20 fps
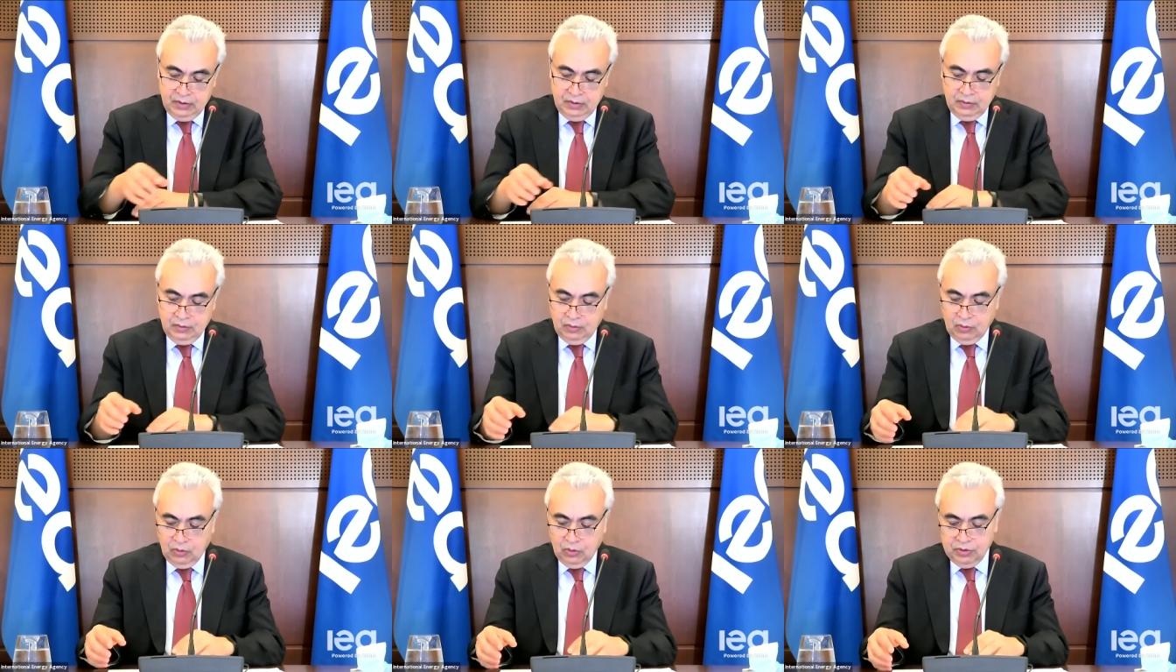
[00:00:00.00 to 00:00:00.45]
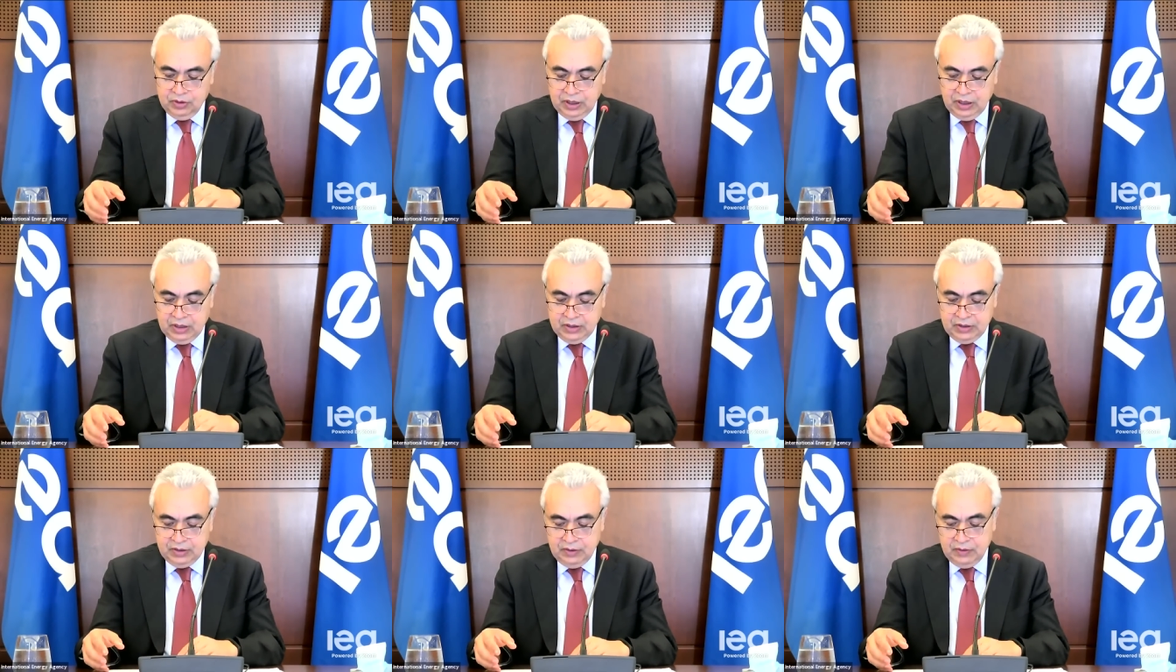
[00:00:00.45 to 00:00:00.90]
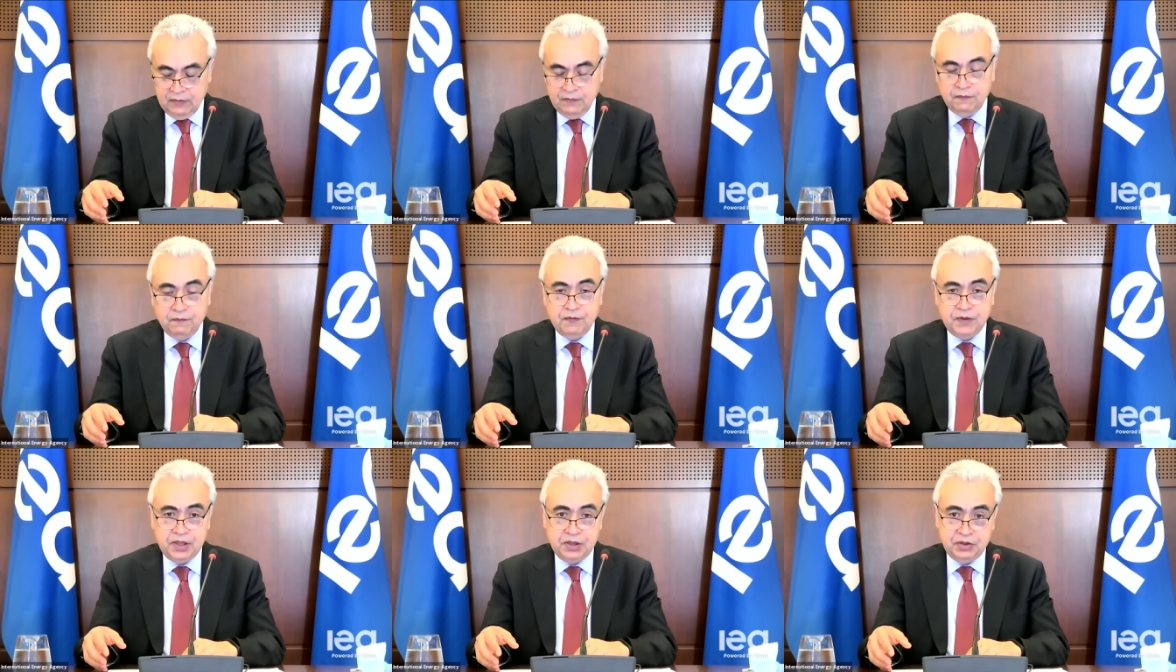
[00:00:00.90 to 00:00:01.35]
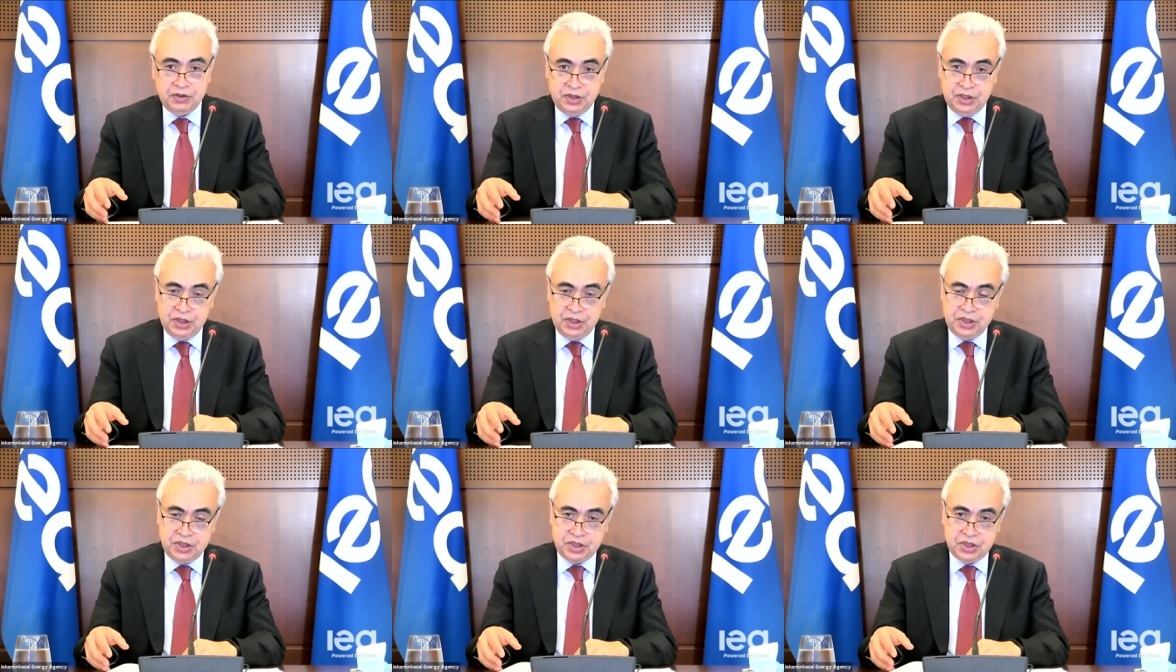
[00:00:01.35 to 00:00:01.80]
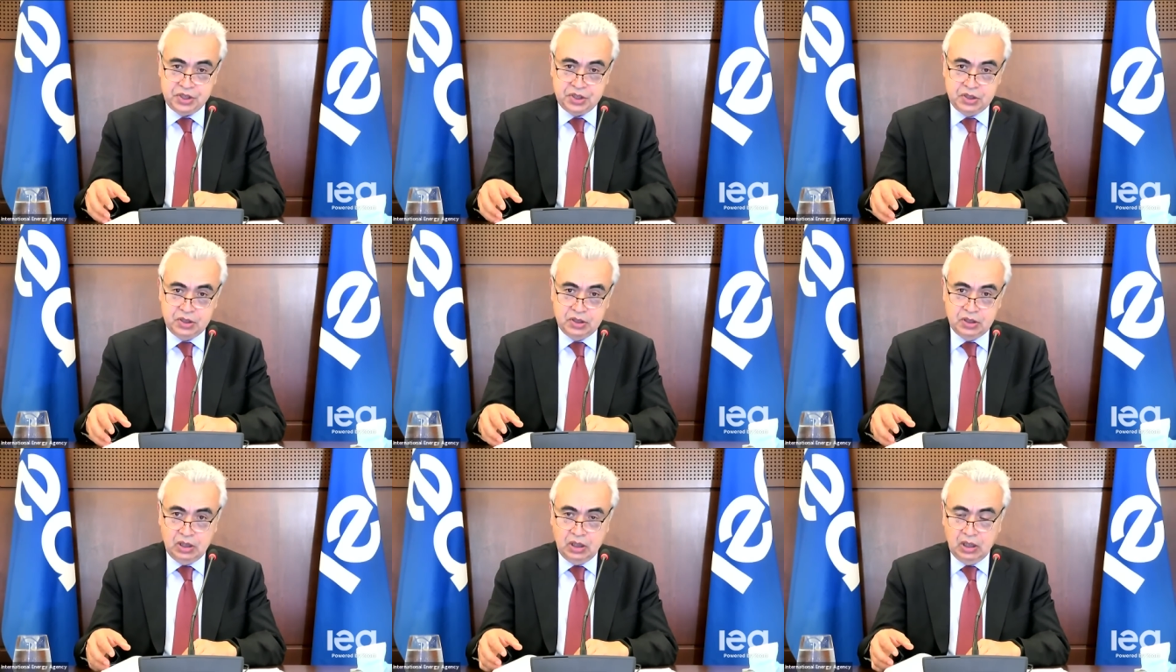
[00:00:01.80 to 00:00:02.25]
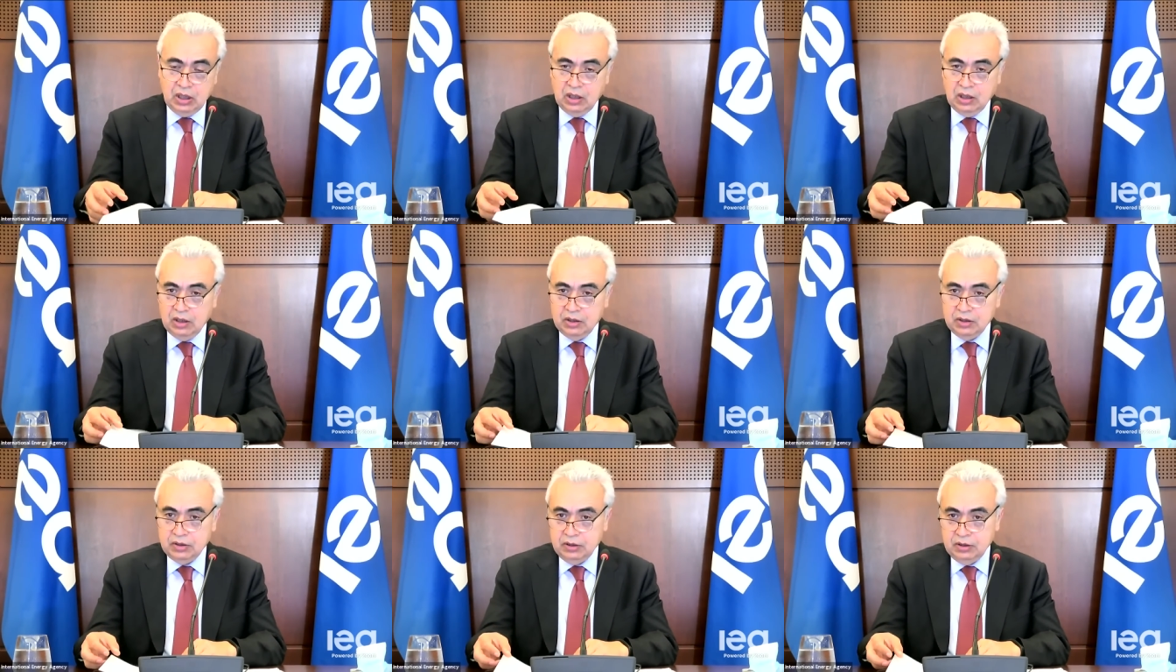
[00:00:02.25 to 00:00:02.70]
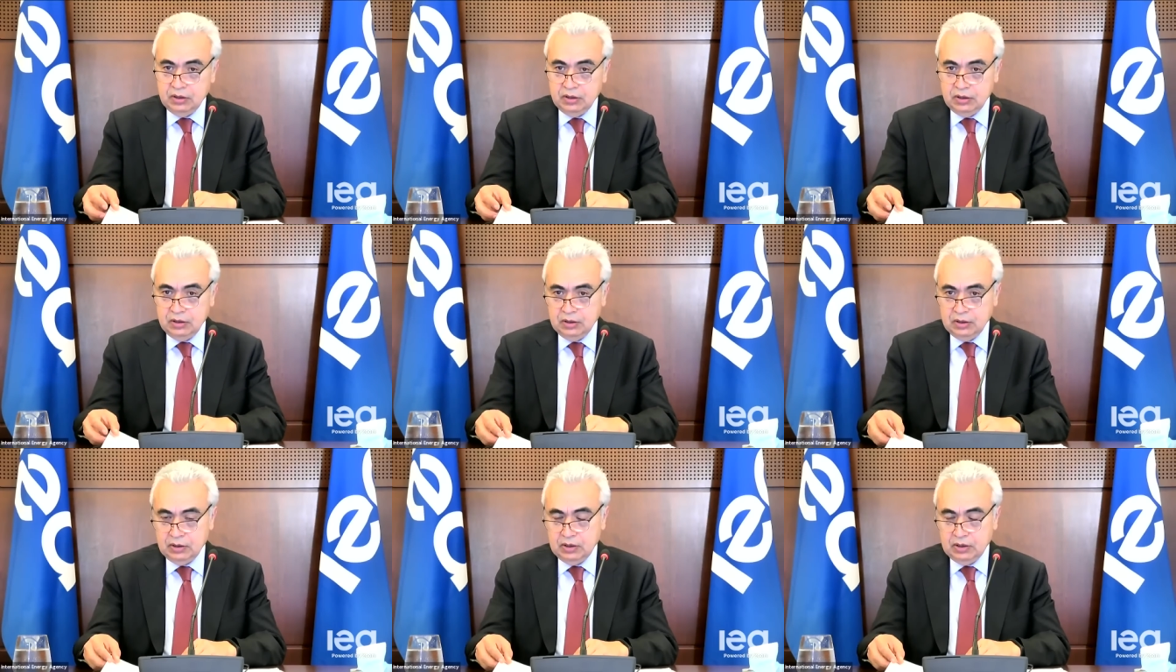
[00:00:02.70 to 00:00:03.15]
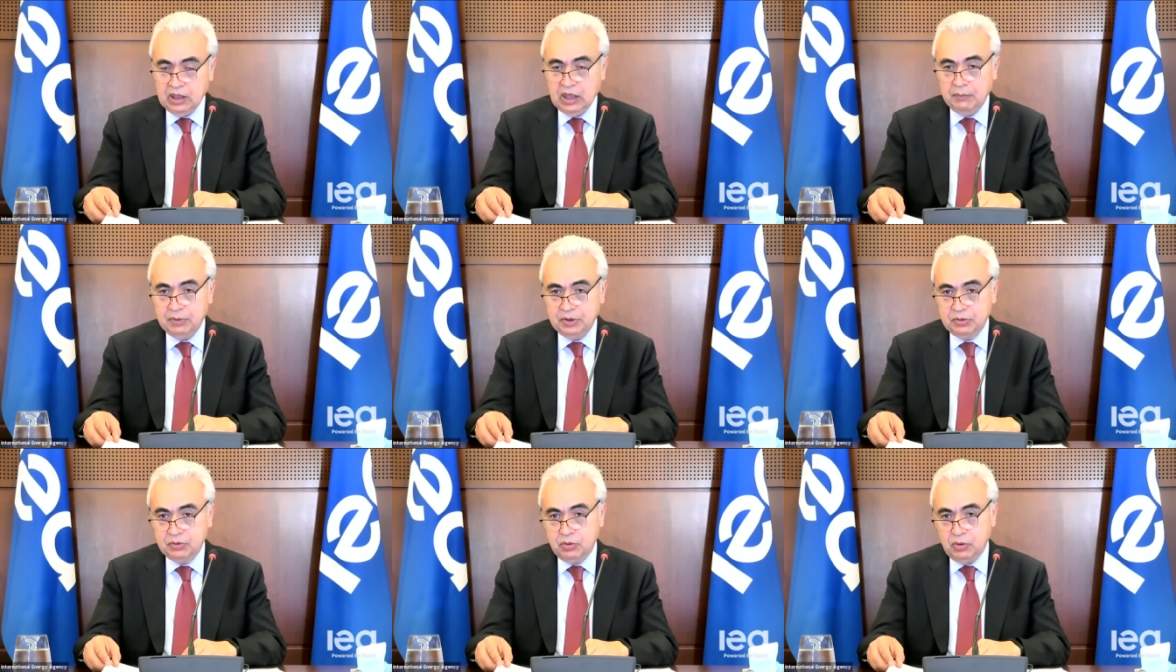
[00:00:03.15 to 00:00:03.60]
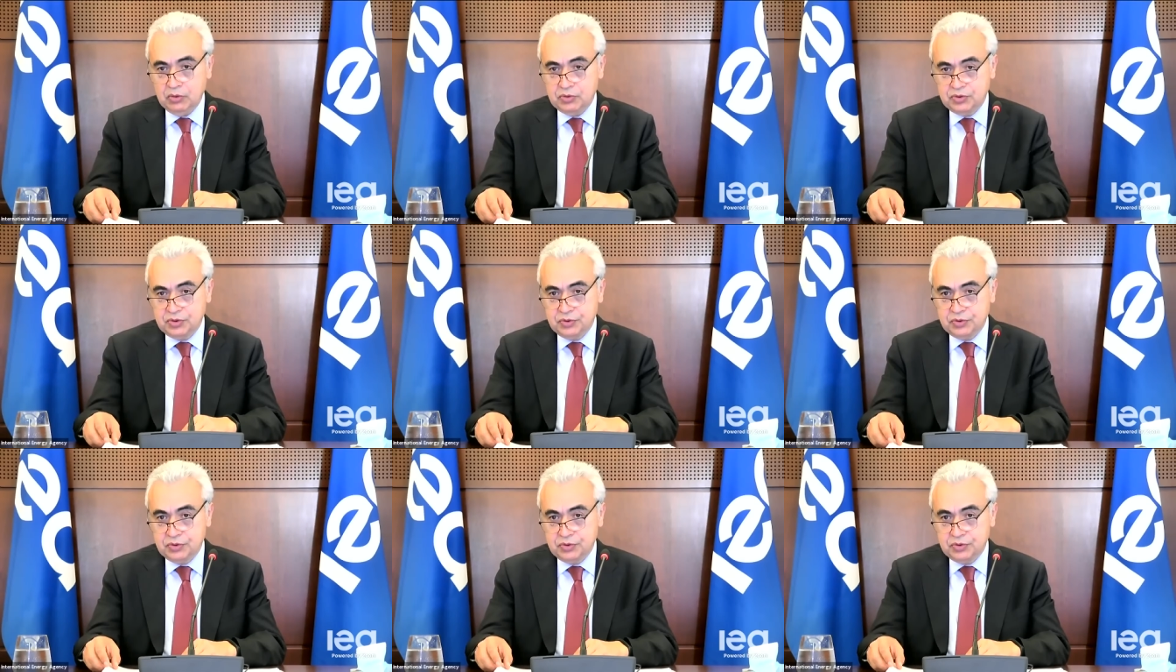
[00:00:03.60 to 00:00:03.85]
or not we reach our climate goals.